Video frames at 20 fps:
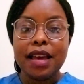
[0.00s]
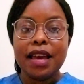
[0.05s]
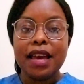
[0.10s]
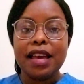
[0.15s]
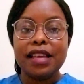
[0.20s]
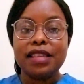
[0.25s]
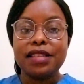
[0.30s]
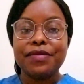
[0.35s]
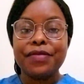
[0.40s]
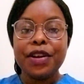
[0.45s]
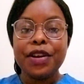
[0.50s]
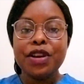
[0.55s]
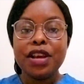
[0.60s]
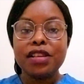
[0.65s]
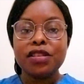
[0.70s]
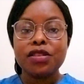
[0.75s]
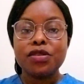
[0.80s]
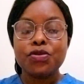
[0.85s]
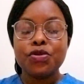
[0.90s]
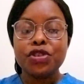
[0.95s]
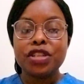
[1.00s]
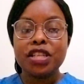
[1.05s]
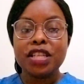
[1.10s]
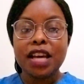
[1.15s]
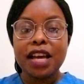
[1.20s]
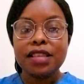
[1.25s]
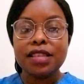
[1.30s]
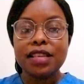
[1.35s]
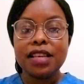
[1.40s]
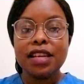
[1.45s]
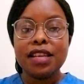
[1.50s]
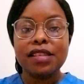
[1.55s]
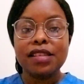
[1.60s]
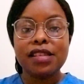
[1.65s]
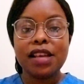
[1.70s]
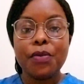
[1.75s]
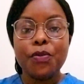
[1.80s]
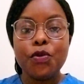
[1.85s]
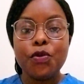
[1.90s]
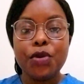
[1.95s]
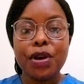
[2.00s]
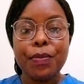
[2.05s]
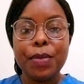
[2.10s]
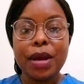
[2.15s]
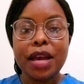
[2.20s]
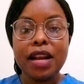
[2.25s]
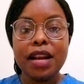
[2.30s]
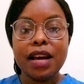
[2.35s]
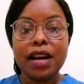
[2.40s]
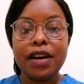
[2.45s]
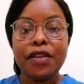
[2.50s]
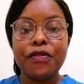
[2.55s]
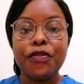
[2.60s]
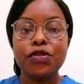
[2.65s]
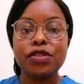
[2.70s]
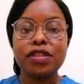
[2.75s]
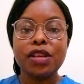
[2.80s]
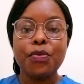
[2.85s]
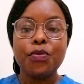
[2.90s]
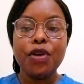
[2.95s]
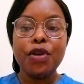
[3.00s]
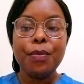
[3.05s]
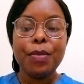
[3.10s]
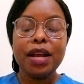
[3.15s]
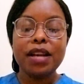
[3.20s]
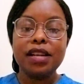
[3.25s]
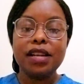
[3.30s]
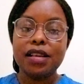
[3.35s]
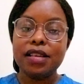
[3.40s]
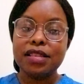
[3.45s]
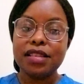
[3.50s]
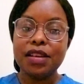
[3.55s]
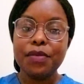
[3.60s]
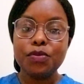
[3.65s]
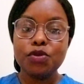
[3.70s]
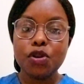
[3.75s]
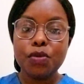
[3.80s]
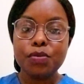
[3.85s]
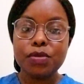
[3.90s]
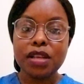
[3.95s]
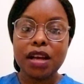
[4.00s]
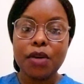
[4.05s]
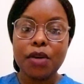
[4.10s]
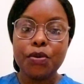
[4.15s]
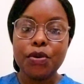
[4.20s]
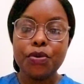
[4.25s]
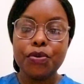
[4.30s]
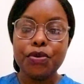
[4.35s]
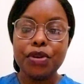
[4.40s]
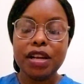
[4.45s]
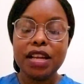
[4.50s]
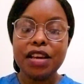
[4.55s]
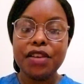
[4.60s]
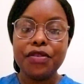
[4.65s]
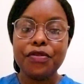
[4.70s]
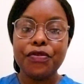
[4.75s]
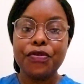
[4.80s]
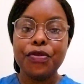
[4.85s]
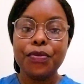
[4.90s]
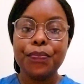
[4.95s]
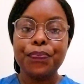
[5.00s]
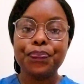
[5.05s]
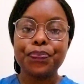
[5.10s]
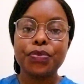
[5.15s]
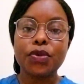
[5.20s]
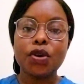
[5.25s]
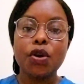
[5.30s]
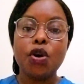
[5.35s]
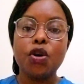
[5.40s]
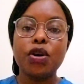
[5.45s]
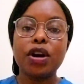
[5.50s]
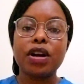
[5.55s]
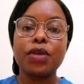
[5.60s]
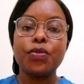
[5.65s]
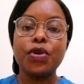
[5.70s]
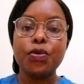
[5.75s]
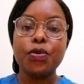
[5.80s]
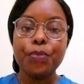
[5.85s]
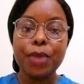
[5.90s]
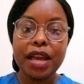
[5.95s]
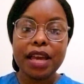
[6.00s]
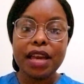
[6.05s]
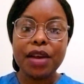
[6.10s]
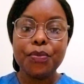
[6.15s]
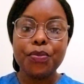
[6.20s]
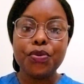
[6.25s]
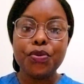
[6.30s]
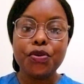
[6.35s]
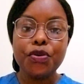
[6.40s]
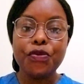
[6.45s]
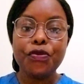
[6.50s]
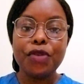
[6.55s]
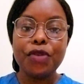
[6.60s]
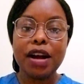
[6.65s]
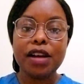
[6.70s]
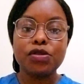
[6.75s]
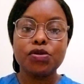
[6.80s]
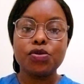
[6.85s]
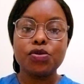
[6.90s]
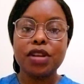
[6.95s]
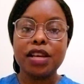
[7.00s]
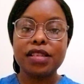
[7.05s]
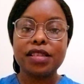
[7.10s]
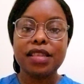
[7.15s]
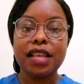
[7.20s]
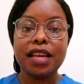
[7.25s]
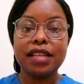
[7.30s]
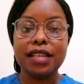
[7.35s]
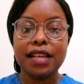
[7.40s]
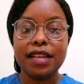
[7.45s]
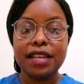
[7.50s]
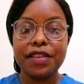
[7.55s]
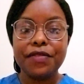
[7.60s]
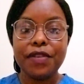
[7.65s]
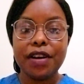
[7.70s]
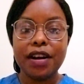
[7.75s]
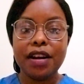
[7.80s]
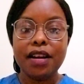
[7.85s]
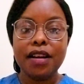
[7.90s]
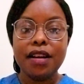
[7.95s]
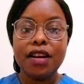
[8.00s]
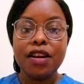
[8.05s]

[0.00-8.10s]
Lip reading: It's very excruciating in some women. For some women, symptoms will relieve or may improve as soon as they deliver.